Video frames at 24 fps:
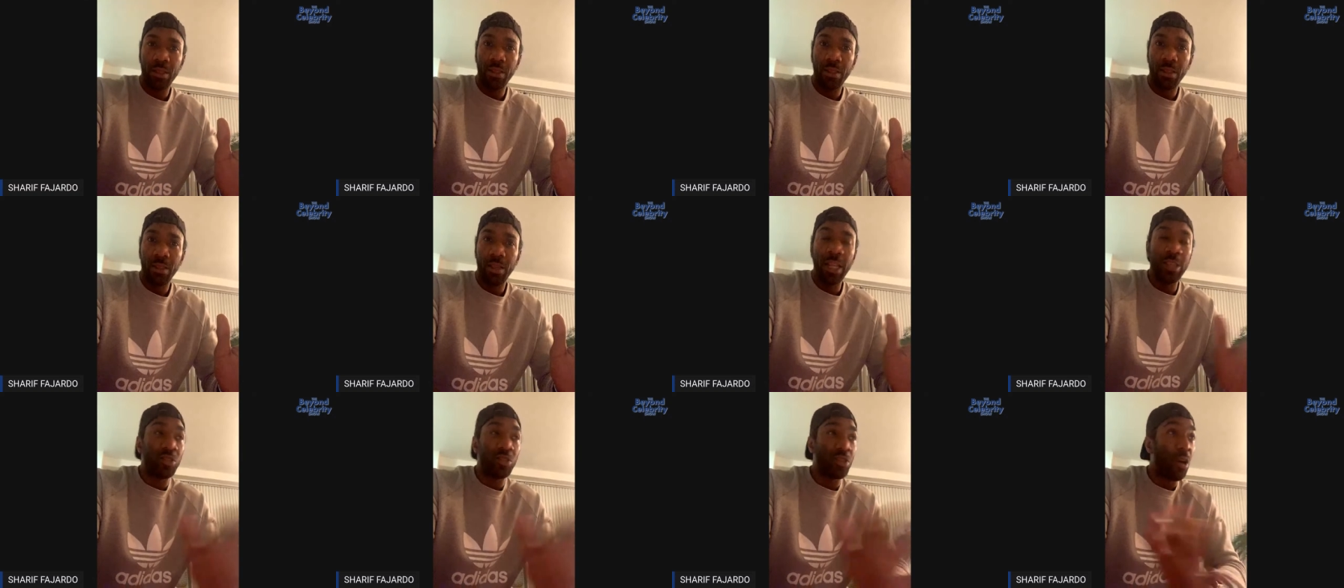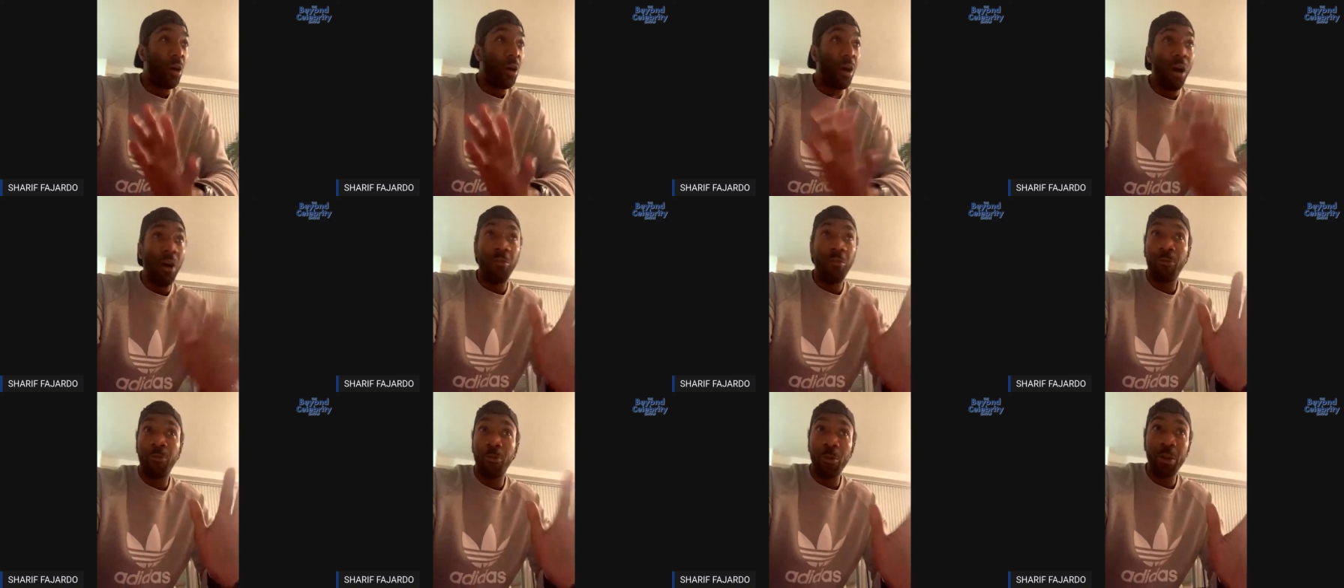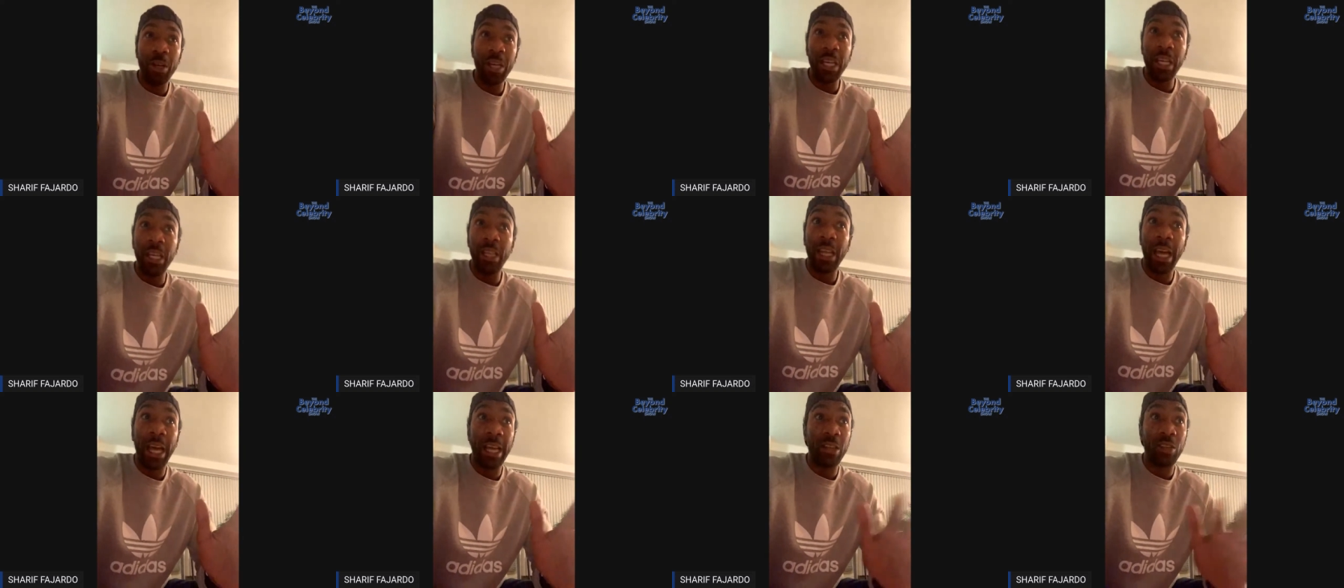It's all free,
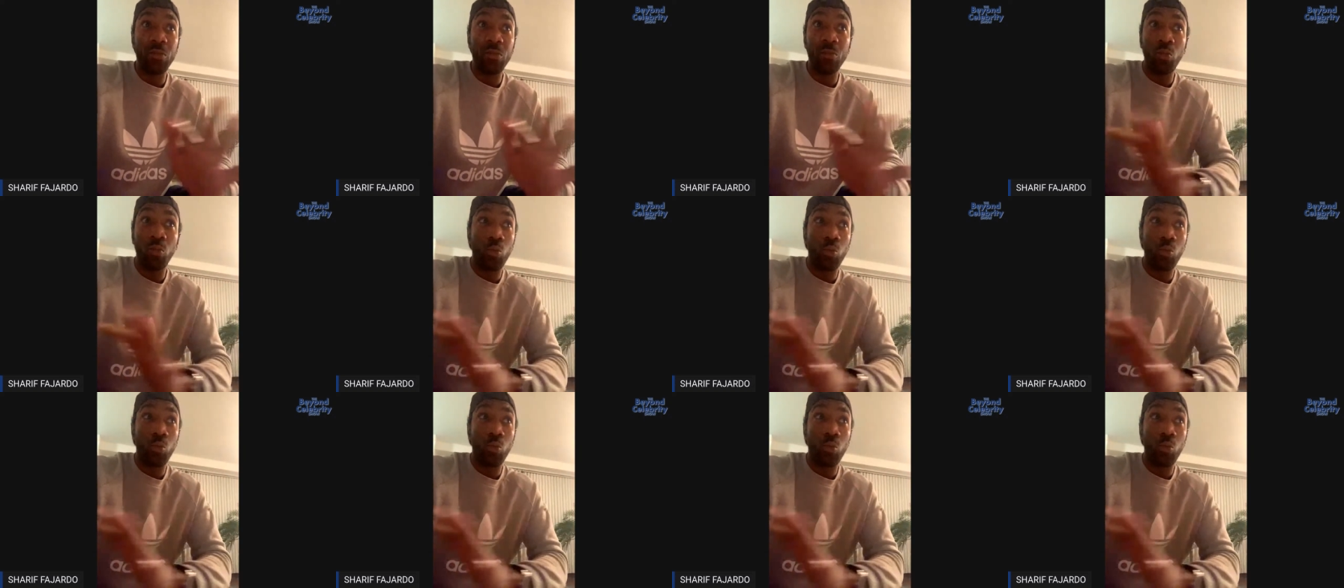like